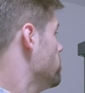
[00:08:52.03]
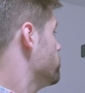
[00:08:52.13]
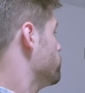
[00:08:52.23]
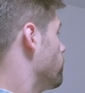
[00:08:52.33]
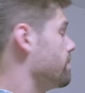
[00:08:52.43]

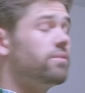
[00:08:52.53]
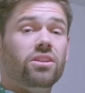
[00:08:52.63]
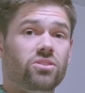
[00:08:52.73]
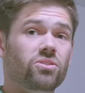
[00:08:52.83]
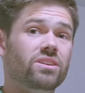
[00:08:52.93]
So what I'm
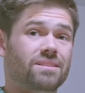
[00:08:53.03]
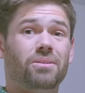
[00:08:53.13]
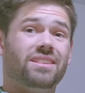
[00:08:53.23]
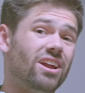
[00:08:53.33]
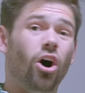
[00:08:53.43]
gonna do is I'm
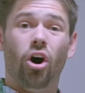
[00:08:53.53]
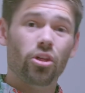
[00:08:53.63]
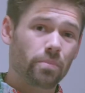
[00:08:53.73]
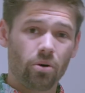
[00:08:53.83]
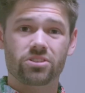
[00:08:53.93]
gonna take all
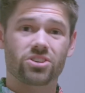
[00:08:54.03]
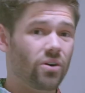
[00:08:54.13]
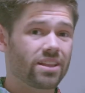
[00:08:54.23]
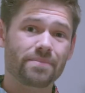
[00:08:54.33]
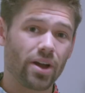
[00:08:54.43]
the ports
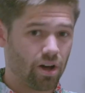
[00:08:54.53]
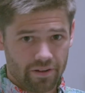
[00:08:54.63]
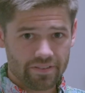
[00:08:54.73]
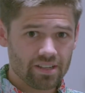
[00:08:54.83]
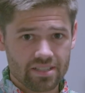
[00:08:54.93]
going into my
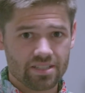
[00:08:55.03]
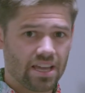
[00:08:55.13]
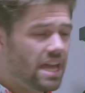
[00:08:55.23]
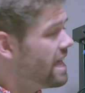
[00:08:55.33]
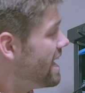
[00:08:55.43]
office
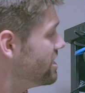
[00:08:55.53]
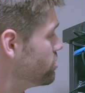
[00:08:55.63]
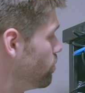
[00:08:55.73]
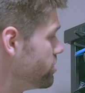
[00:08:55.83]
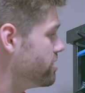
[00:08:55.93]
and
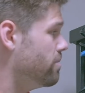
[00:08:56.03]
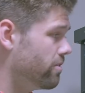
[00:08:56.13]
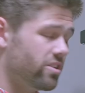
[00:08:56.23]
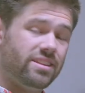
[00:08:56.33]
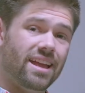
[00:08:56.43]
switch them
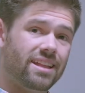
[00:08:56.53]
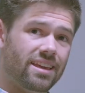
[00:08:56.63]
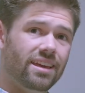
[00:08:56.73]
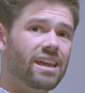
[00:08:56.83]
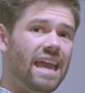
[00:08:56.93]
over to 10
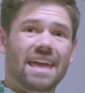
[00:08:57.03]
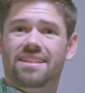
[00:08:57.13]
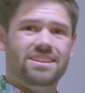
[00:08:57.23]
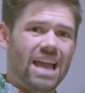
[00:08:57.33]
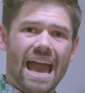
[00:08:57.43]
gig and
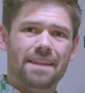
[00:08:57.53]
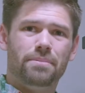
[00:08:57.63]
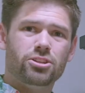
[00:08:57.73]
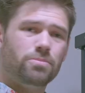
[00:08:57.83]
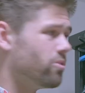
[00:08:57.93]
then add a
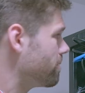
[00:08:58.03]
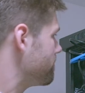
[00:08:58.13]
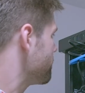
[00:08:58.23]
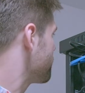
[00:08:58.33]
bunch more.